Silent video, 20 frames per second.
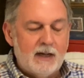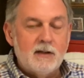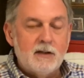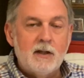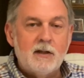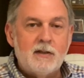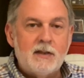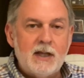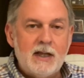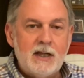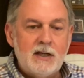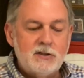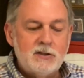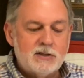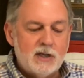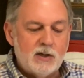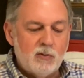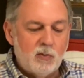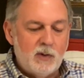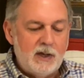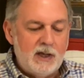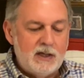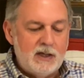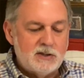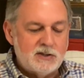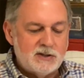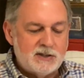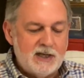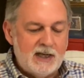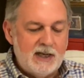The things that we
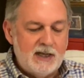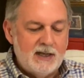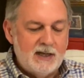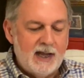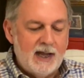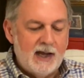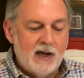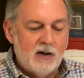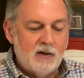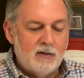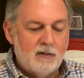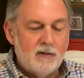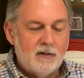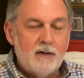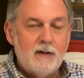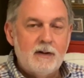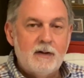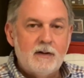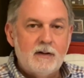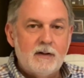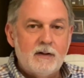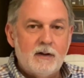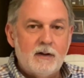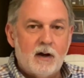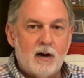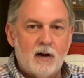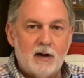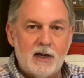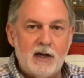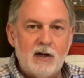see now
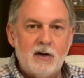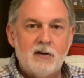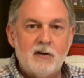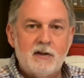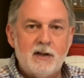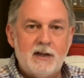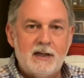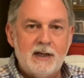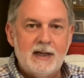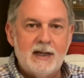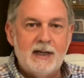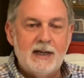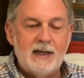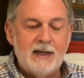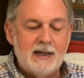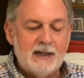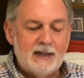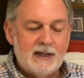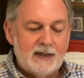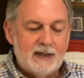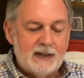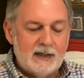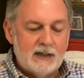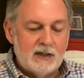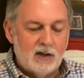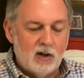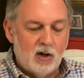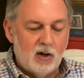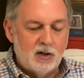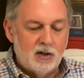are here today,
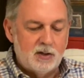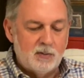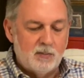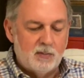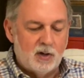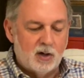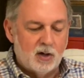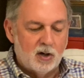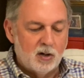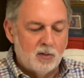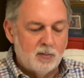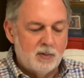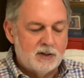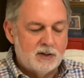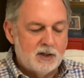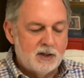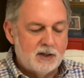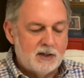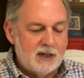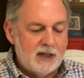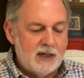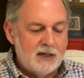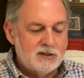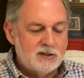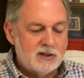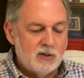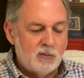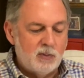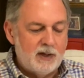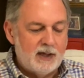gone tomorrow, but the things
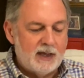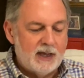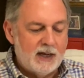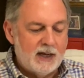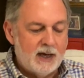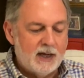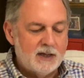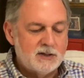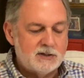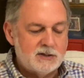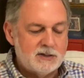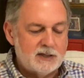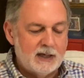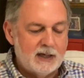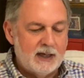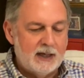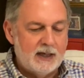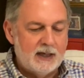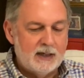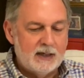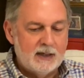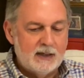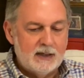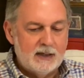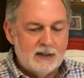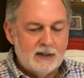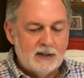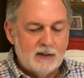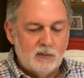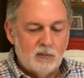that we cannot see
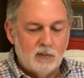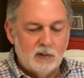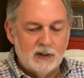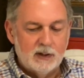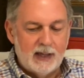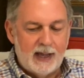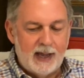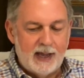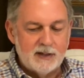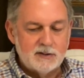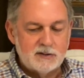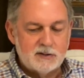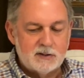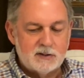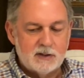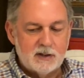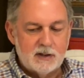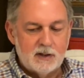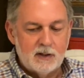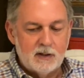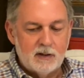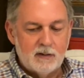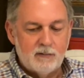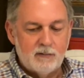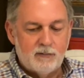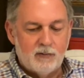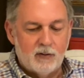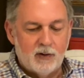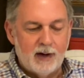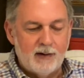will last
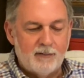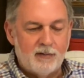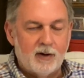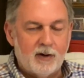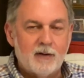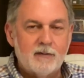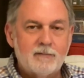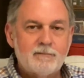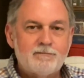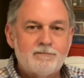forever.